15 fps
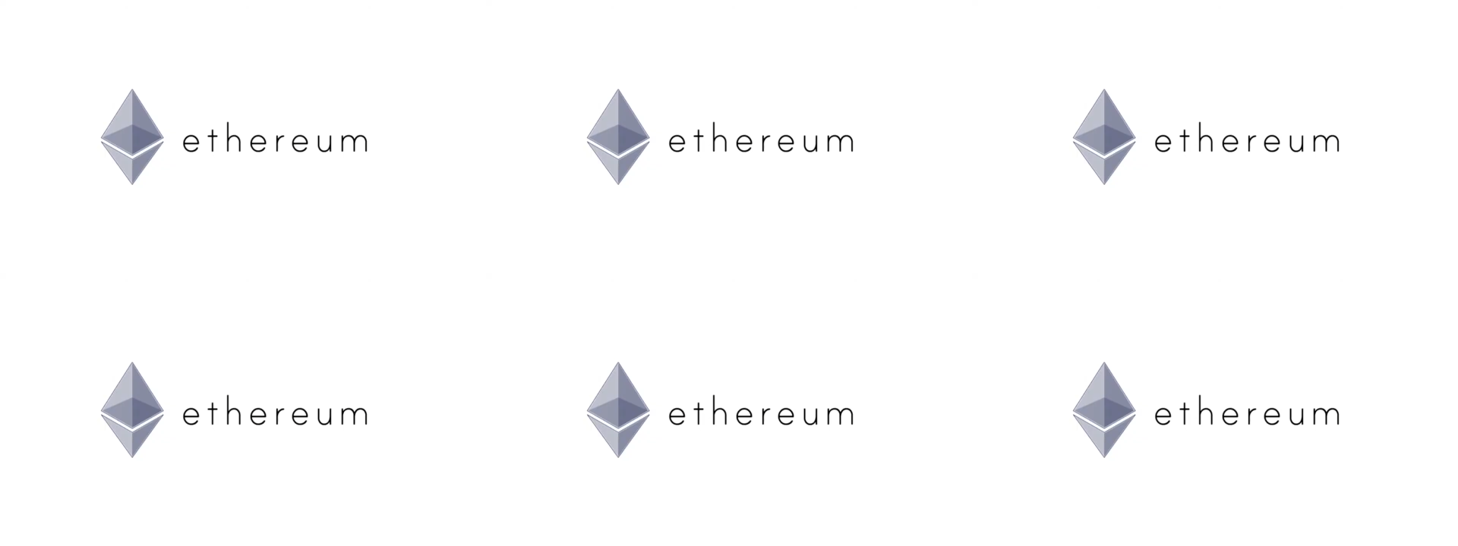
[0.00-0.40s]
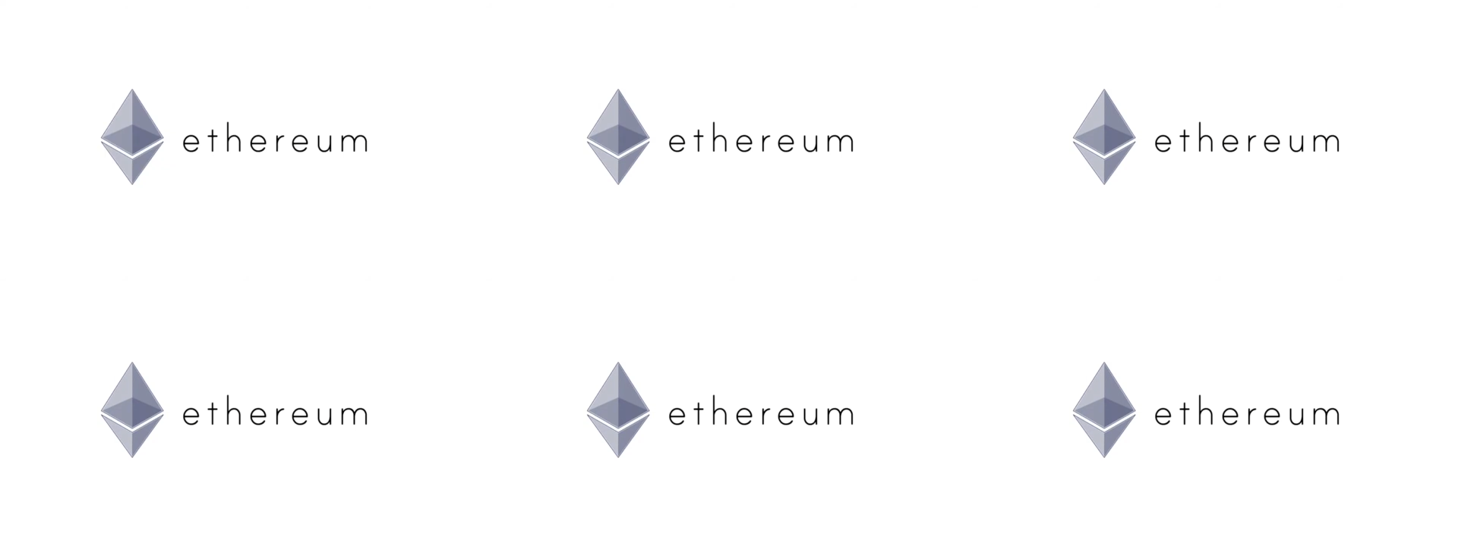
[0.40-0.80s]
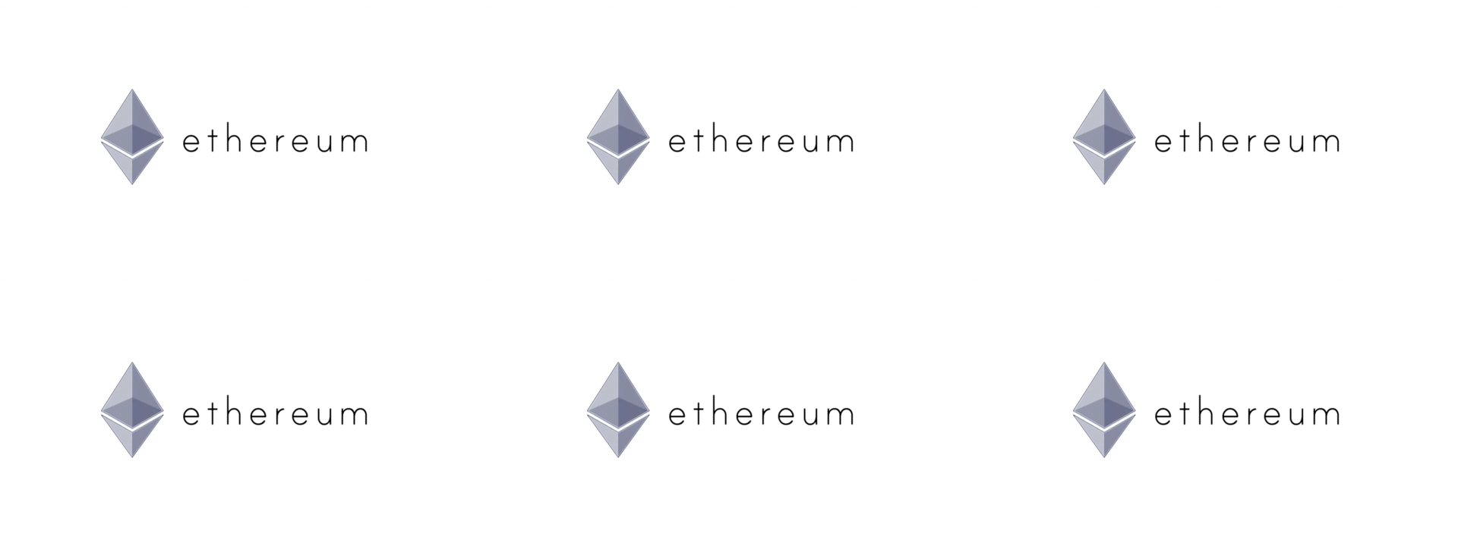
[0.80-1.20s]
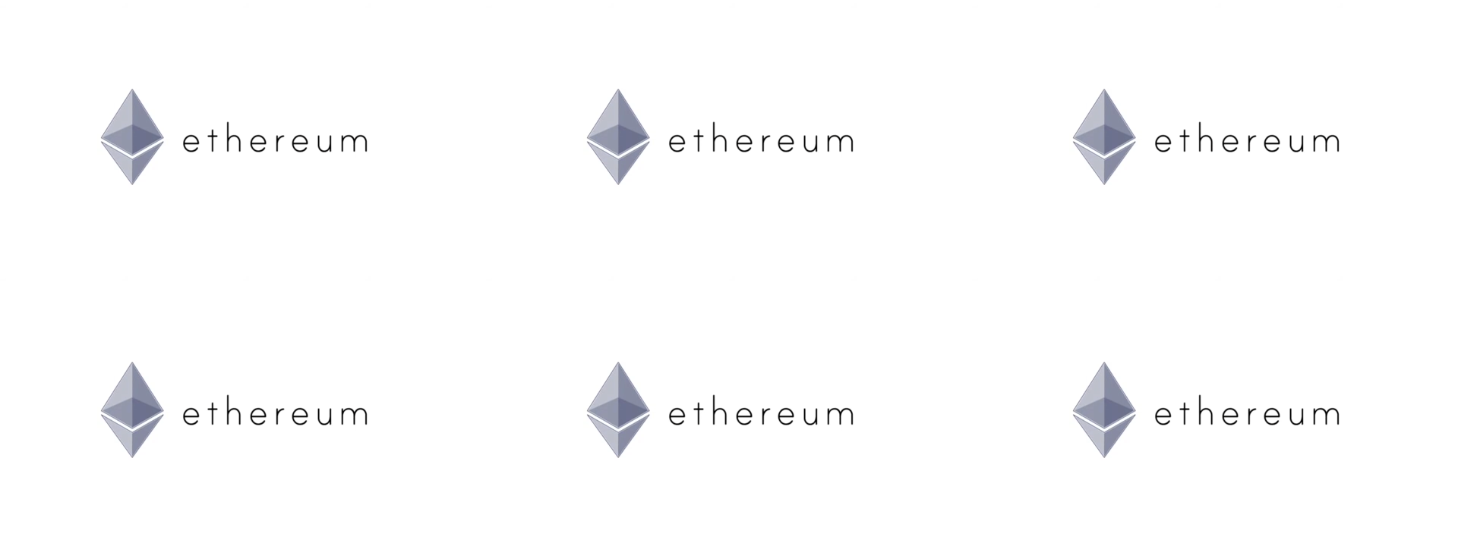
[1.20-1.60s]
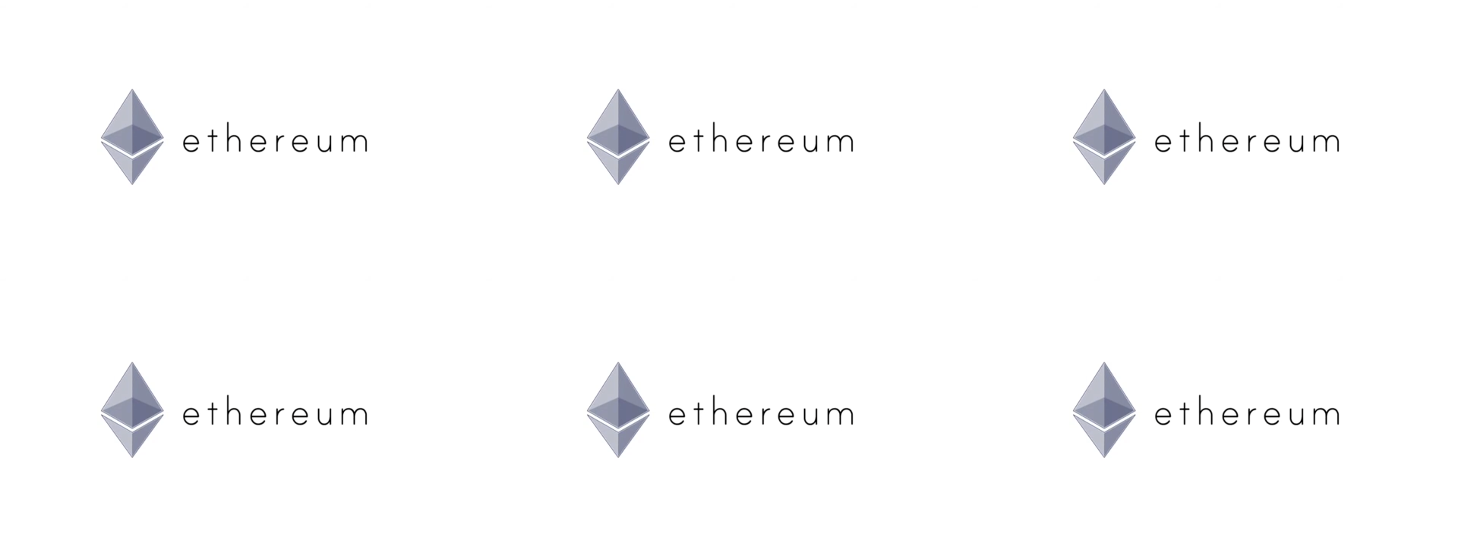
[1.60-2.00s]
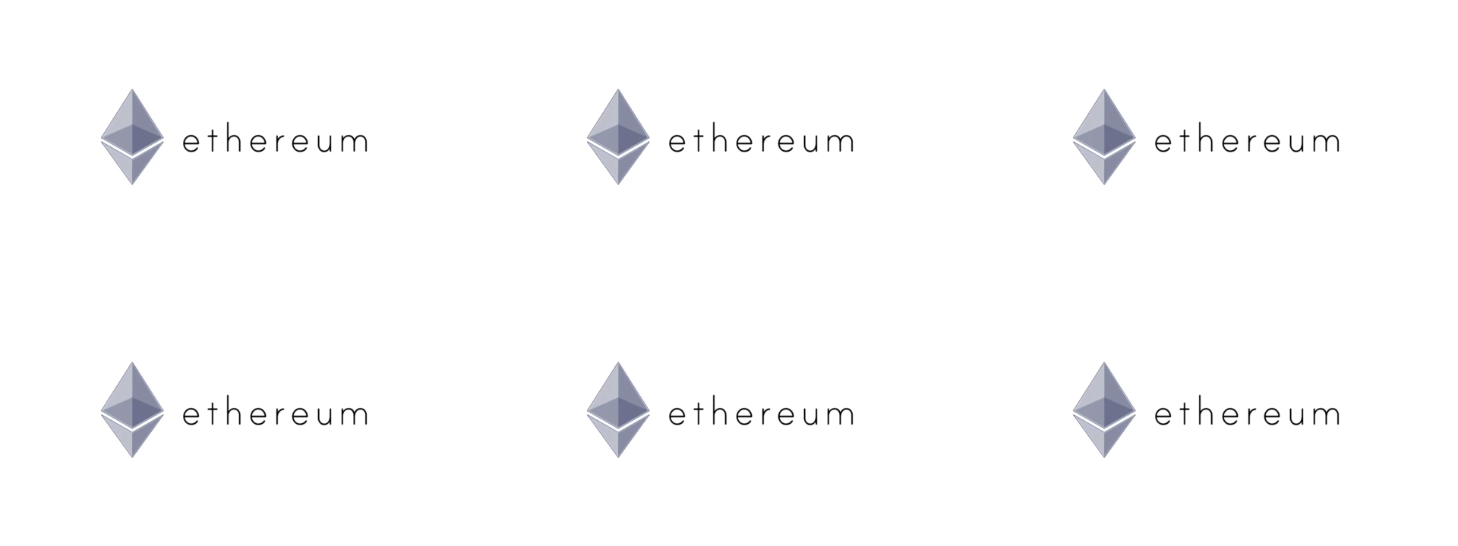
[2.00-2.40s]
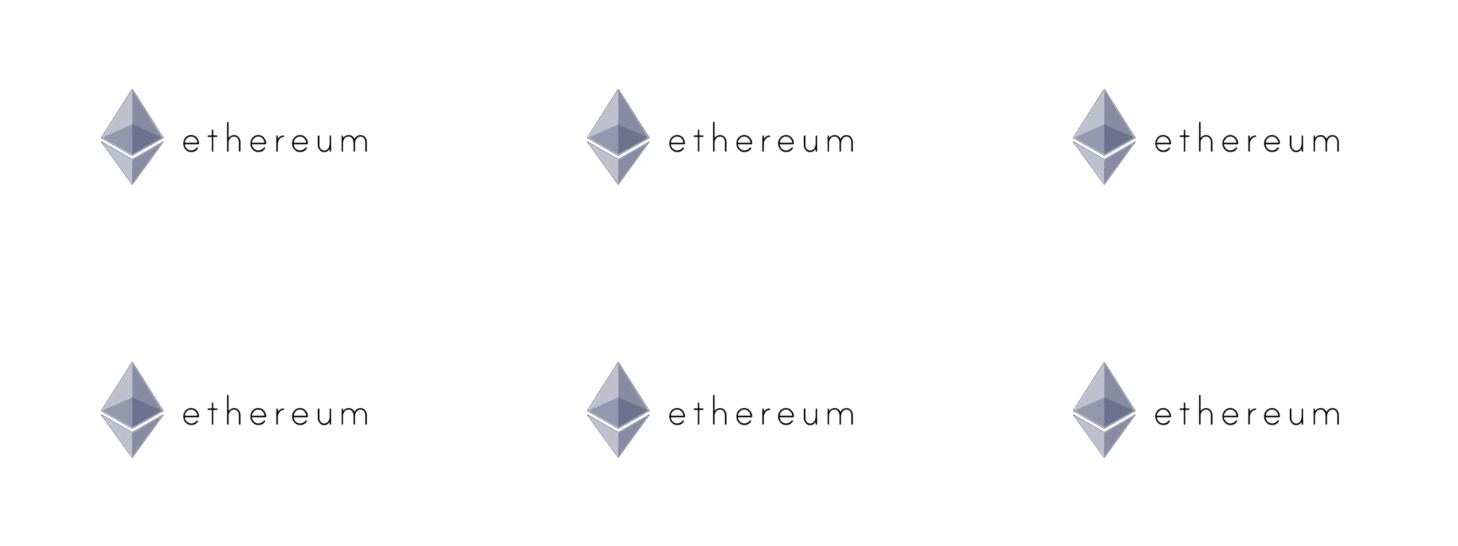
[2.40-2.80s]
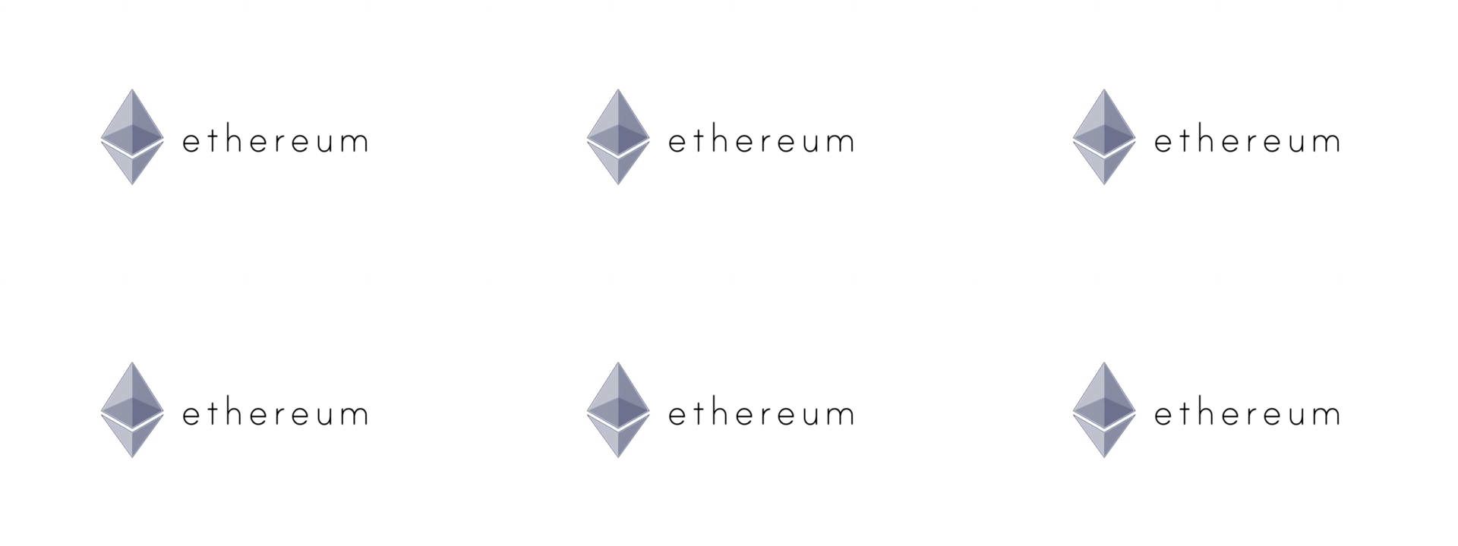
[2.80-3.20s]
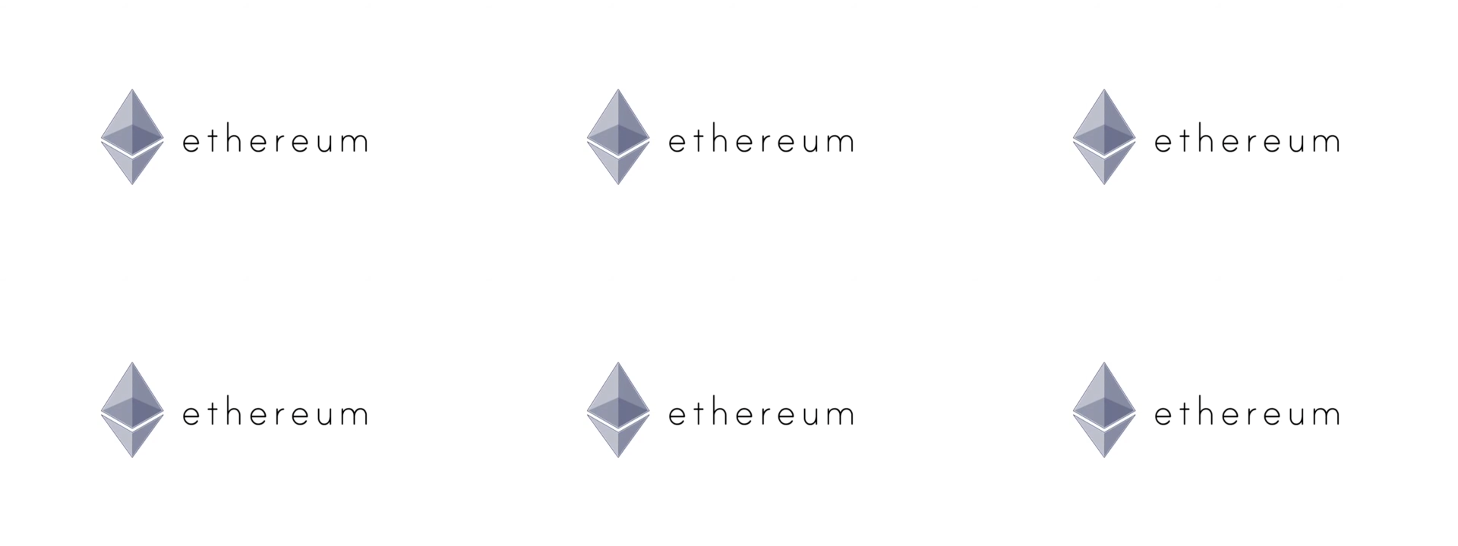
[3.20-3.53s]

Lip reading: No face is visible, so there are no lips to read.